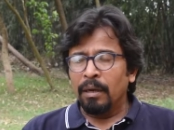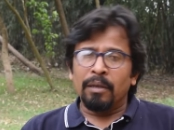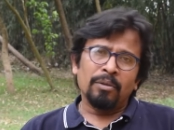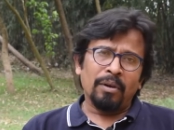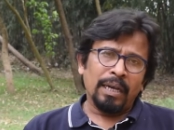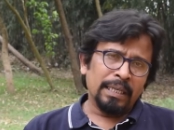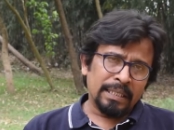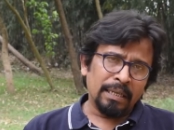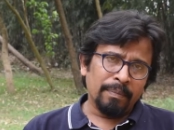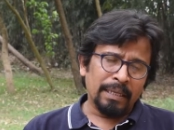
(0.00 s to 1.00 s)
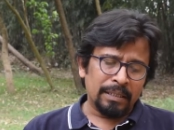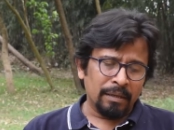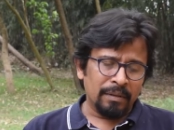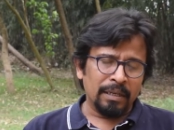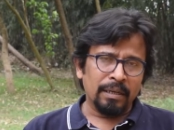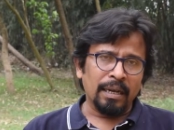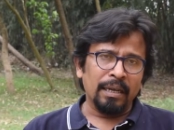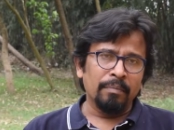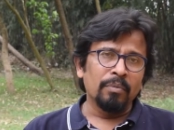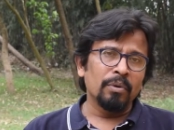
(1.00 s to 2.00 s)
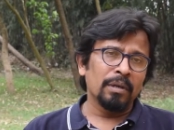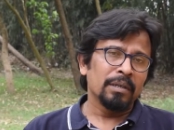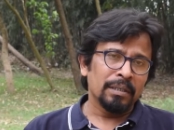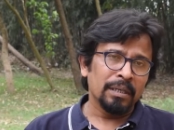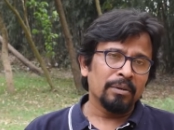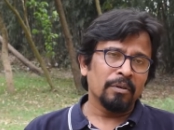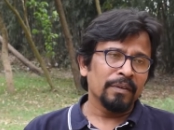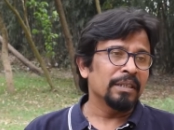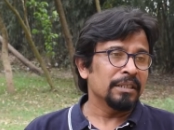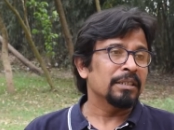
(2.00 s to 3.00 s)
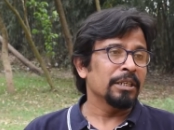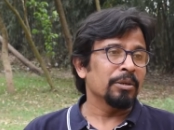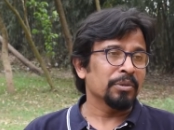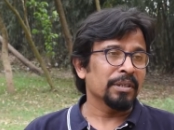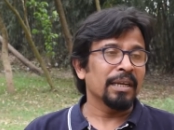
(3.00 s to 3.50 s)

So I say myself that I am more a result of an institution.